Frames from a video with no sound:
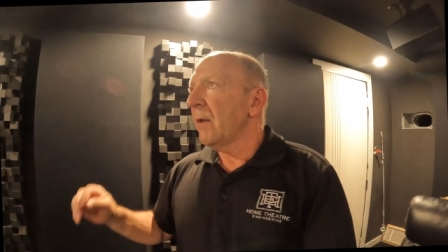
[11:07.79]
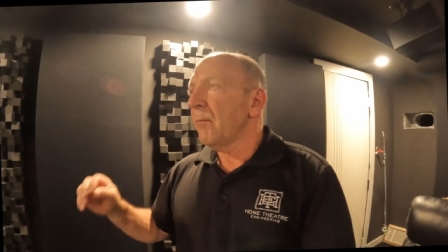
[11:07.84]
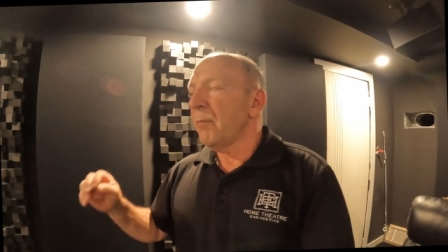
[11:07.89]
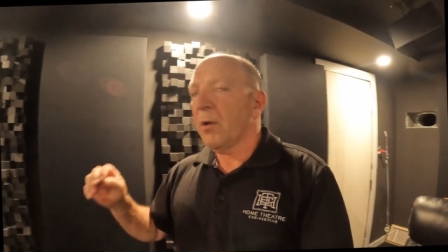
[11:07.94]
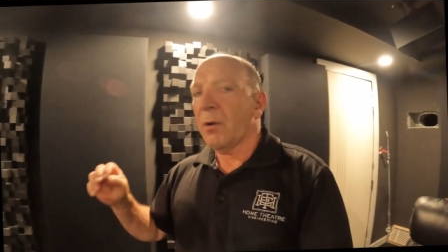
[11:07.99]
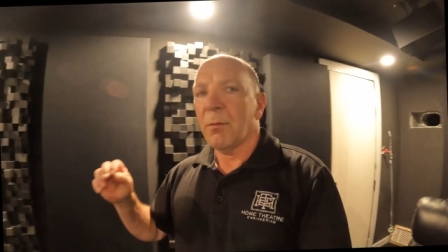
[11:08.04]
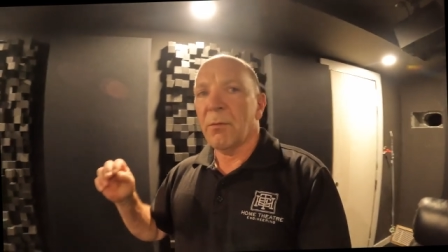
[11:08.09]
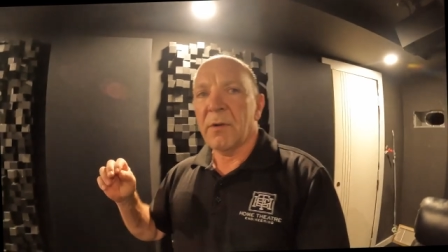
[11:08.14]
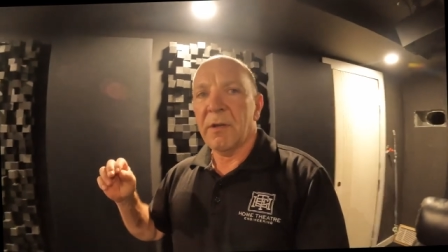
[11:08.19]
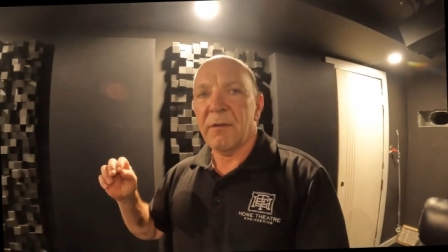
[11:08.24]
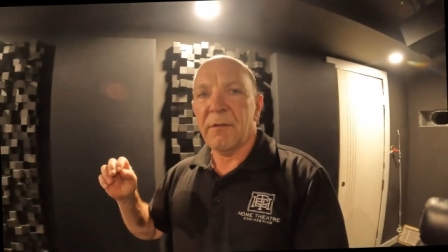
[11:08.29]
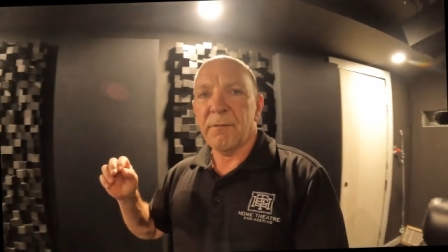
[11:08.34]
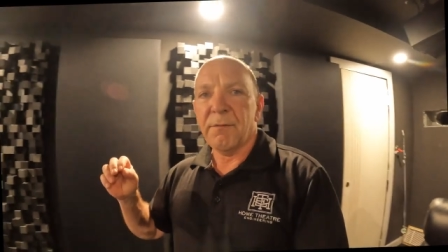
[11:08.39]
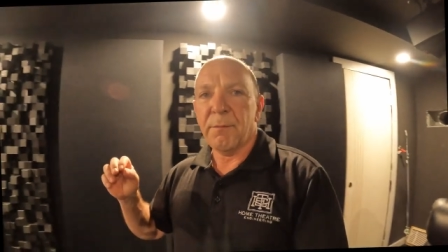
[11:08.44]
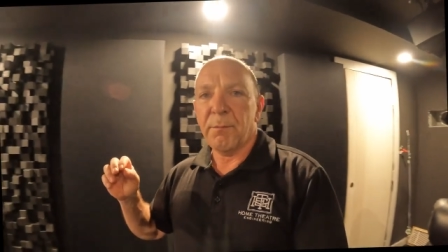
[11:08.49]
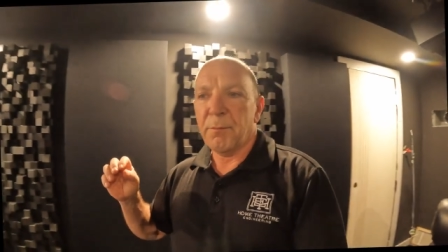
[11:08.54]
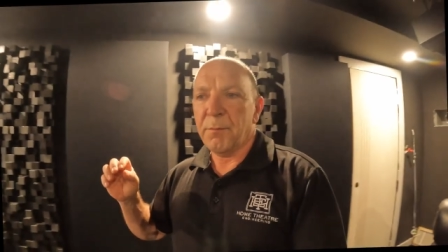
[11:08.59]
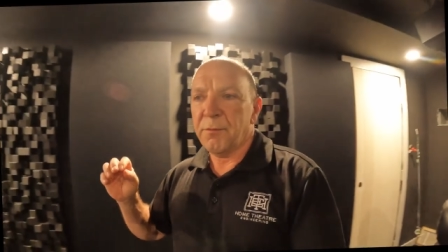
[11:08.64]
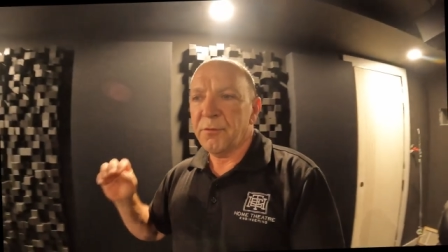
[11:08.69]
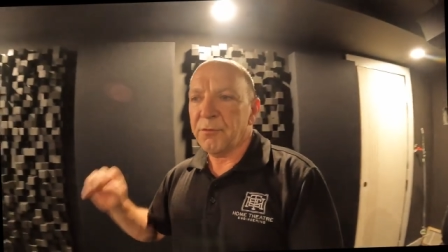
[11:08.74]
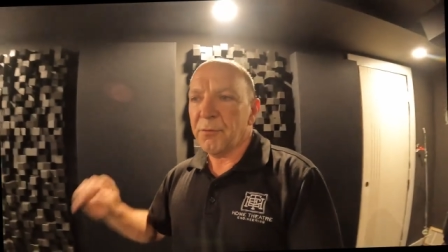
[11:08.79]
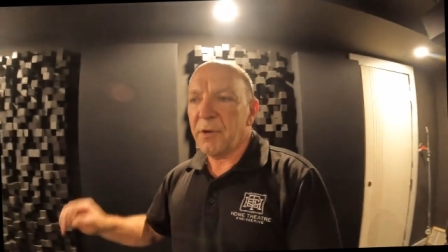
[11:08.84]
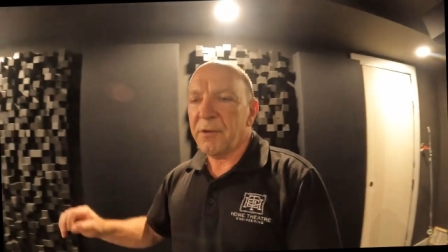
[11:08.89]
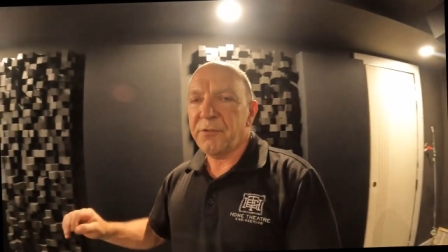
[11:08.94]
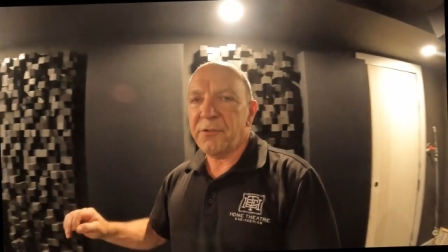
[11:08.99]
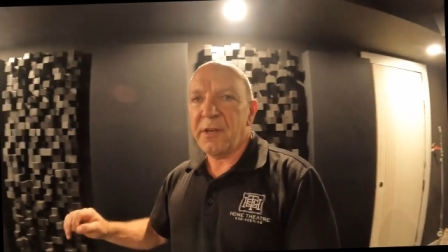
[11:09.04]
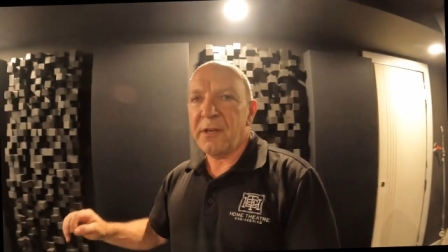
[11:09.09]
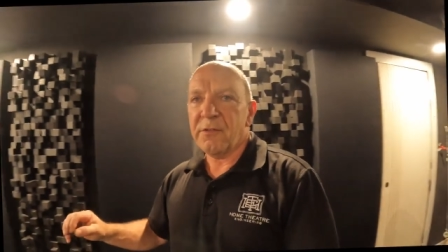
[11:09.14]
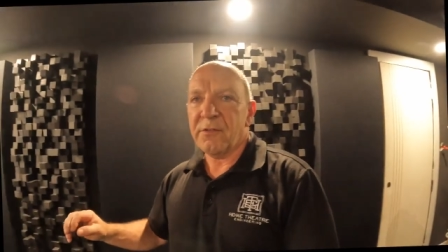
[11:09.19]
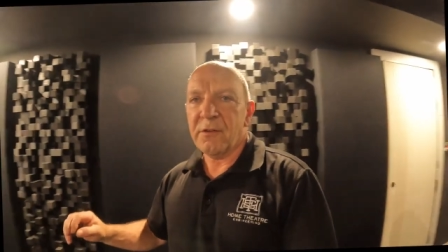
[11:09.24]
but we've stress
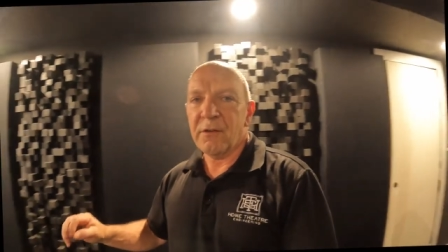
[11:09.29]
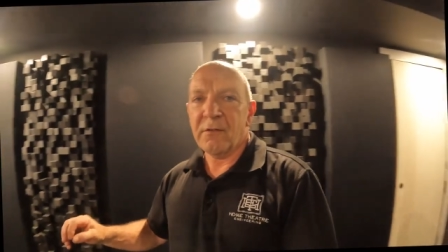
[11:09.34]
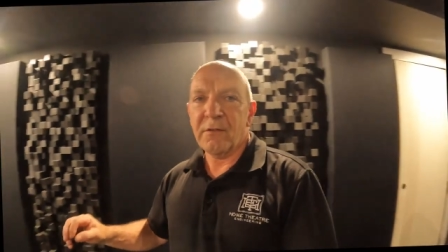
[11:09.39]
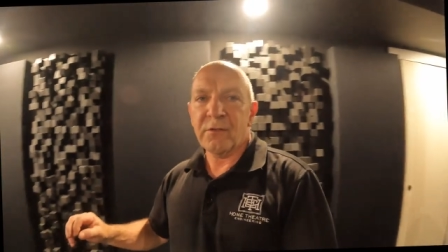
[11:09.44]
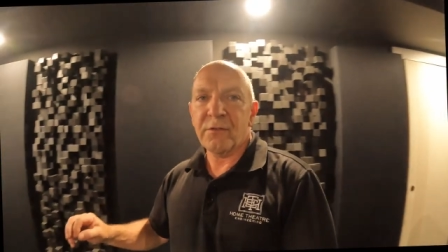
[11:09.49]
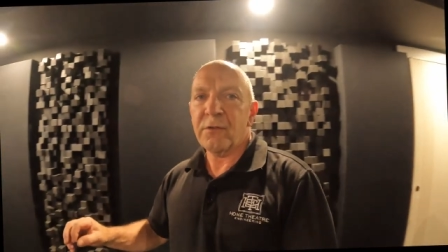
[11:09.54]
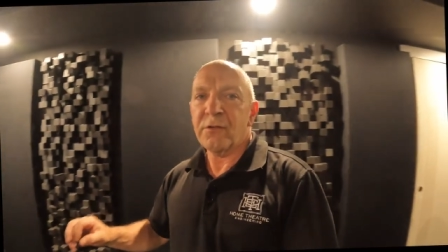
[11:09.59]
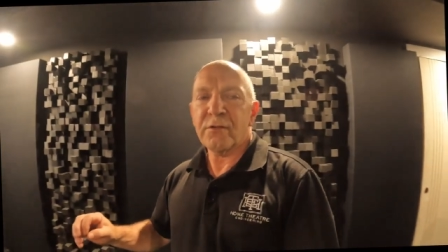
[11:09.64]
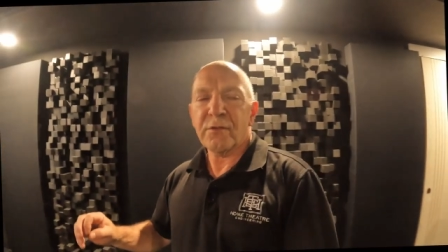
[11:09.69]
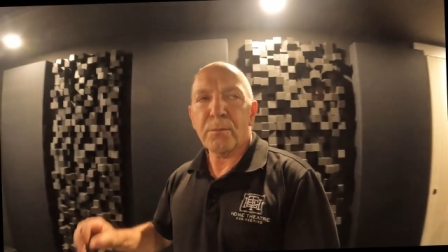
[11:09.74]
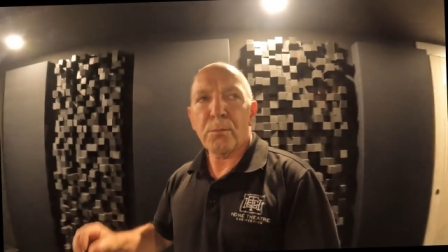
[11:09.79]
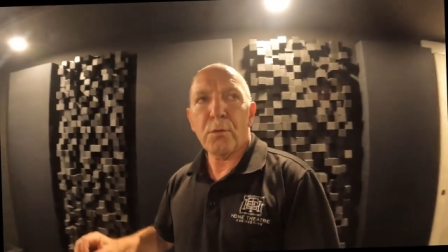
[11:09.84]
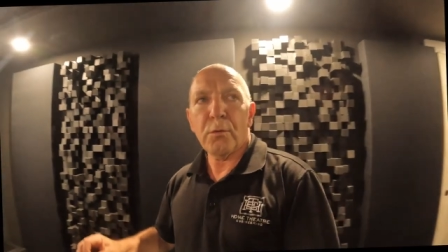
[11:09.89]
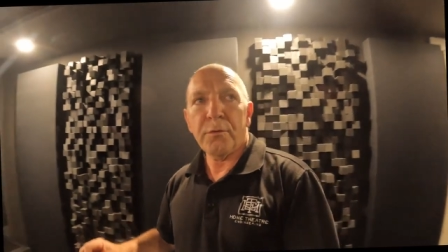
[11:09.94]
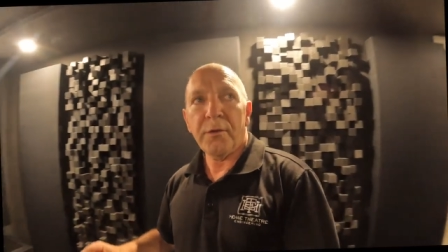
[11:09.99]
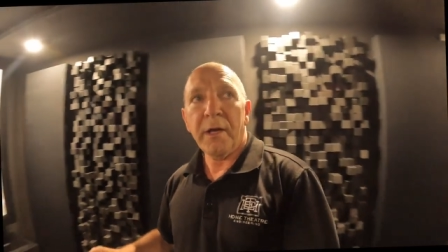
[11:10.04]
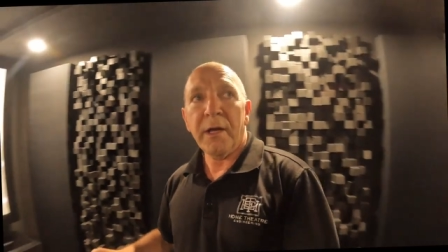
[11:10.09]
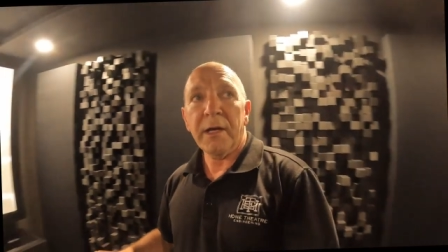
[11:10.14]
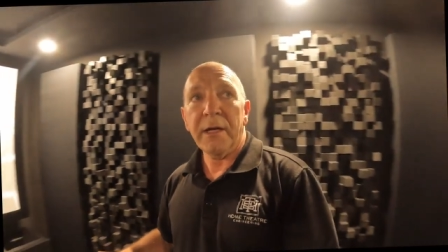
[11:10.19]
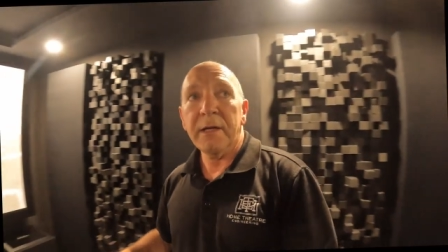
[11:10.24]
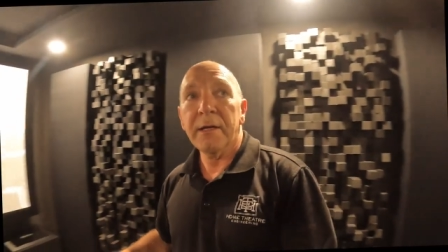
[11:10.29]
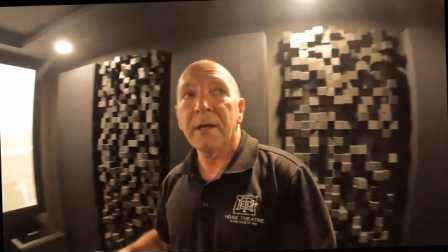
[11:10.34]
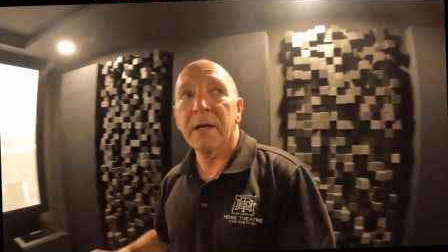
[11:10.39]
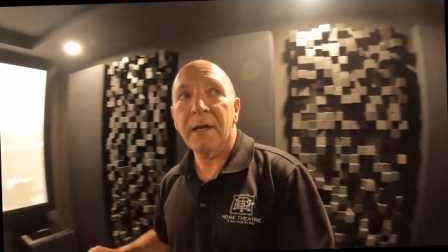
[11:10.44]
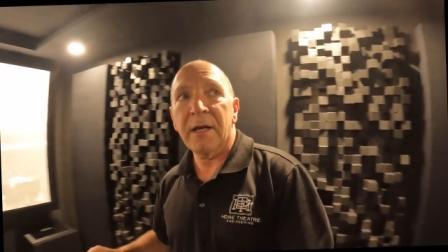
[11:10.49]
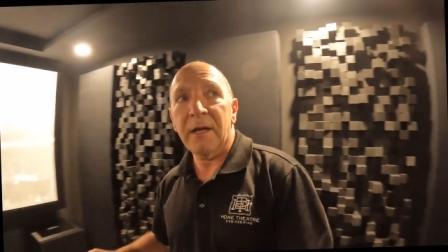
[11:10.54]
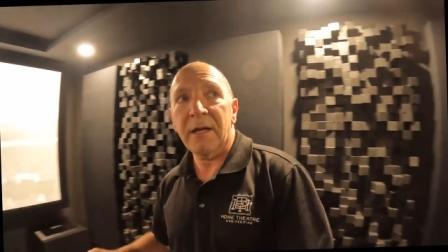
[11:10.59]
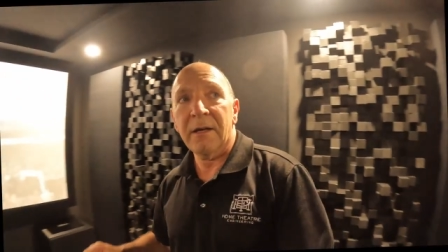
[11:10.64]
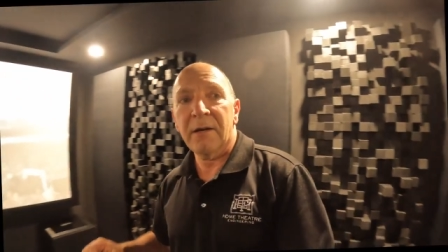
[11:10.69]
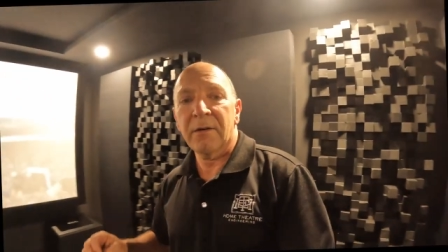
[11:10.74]
tested the system all day
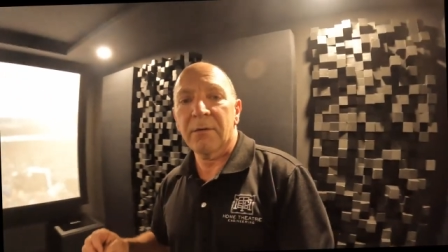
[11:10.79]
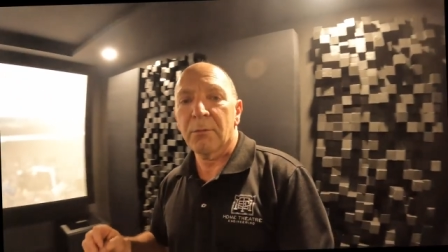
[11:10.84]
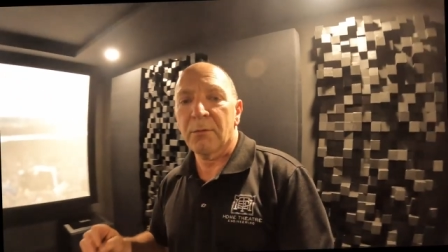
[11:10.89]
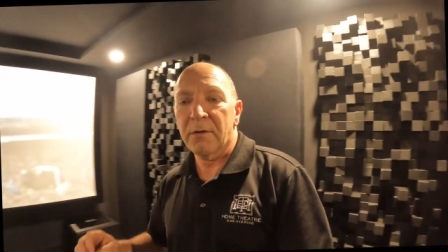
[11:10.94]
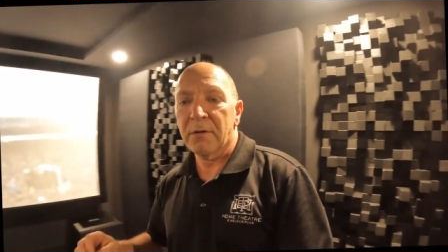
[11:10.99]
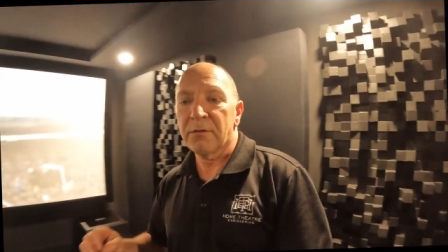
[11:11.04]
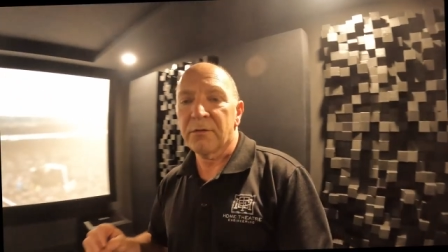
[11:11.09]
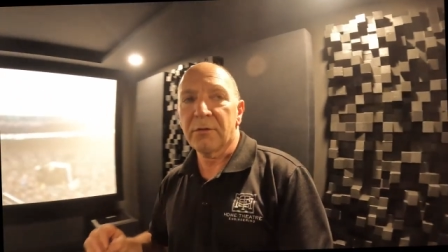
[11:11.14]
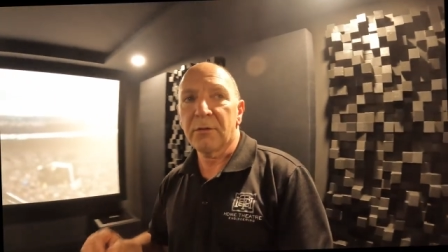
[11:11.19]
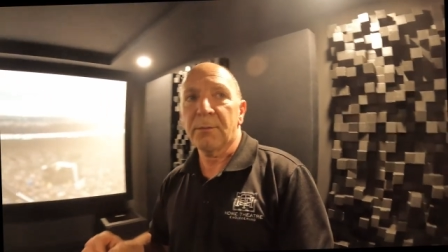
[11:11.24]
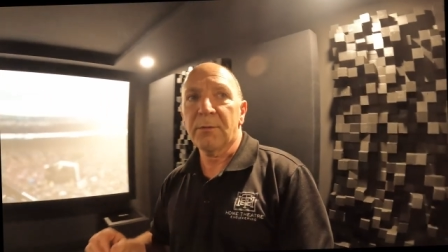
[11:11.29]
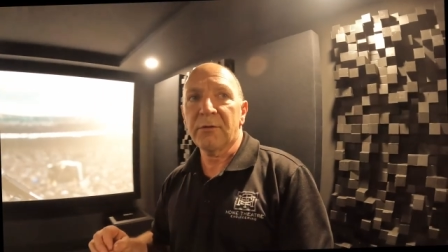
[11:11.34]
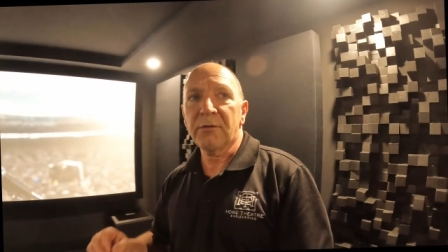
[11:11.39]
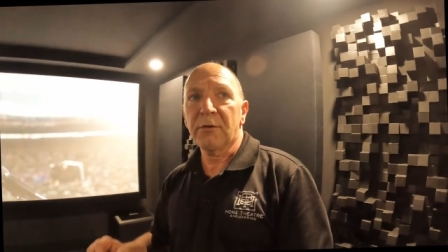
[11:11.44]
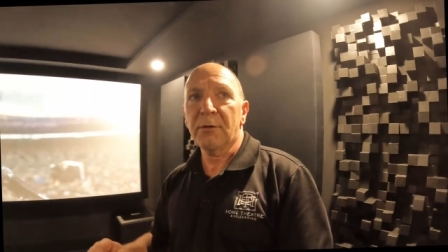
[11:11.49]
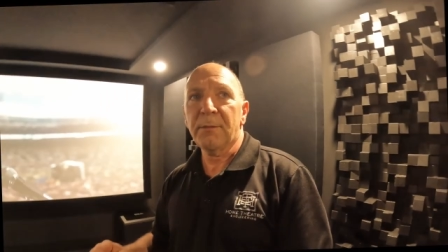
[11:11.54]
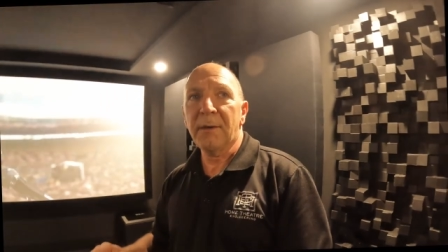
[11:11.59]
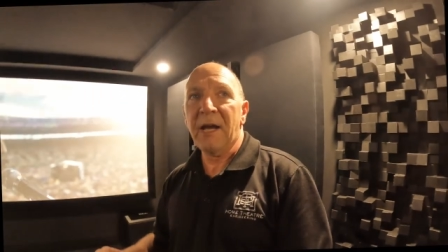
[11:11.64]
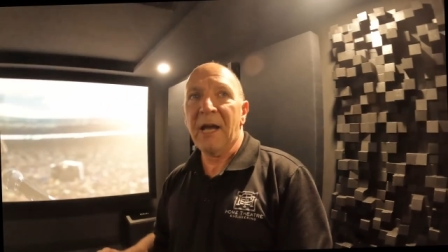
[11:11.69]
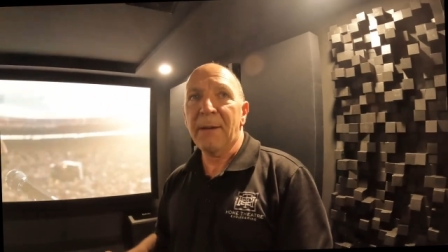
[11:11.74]
and we're super, super